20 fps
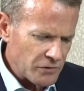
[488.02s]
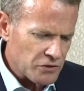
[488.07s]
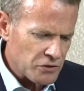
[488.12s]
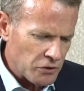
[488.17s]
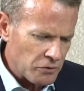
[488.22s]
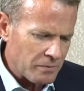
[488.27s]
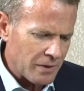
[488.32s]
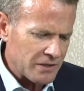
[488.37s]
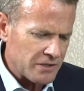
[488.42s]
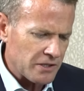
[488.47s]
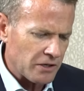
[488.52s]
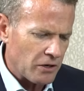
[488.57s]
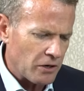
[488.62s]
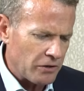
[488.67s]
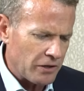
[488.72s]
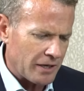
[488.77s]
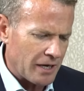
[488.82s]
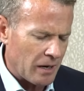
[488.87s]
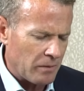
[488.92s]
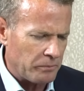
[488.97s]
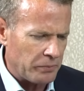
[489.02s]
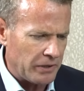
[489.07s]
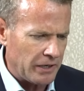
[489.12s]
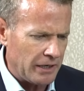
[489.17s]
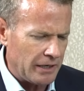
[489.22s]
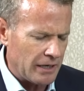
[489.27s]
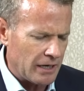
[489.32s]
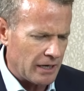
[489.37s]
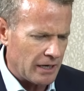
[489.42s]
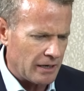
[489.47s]
two months ago the
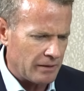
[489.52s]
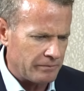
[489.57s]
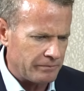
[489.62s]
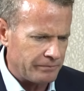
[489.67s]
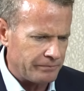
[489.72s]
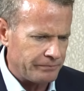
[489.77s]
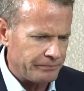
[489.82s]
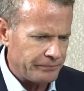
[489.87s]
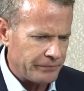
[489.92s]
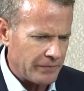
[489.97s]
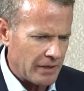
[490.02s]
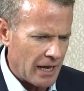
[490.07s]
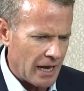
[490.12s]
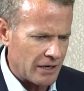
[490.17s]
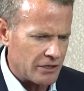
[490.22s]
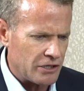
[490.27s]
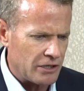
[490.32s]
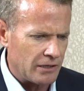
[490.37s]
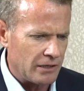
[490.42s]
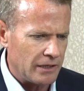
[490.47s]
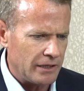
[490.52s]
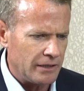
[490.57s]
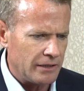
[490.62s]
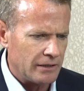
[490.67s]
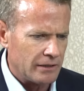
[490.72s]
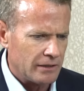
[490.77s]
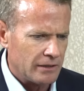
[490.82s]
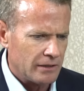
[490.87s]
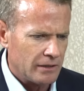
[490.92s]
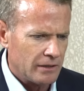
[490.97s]
company um, actually
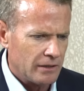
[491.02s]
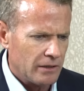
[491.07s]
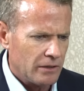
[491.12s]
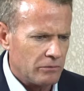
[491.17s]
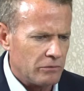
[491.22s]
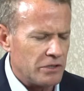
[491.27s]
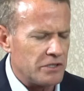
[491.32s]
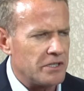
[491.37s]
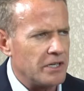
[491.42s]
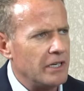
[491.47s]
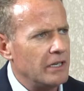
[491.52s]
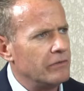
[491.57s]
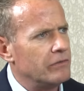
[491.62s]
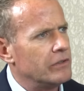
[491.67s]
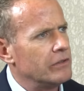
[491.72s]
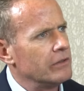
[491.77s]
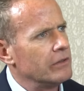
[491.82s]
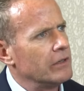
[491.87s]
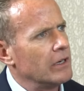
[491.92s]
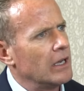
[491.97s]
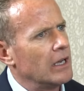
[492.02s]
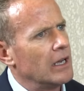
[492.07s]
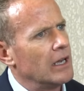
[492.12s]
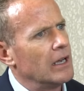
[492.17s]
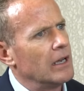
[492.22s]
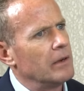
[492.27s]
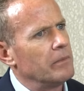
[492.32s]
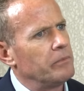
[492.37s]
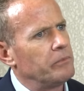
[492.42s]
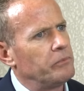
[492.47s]
received
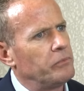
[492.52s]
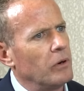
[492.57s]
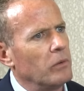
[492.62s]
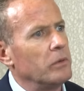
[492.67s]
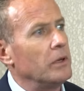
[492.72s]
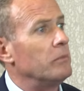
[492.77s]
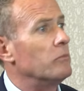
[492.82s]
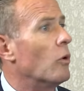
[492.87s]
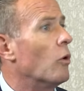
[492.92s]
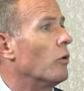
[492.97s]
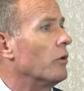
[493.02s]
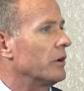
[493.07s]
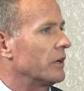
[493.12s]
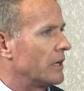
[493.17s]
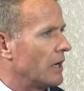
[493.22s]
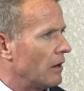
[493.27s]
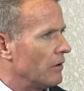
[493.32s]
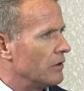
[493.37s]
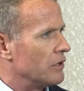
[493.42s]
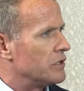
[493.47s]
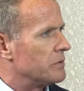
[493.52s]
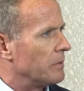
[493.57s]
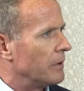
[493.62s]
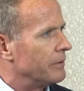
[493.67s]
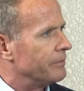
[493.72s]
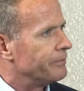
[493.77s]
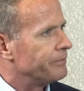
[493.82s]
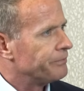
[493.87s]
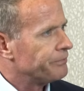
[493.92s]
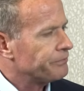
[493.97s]
uh, probably more encouragement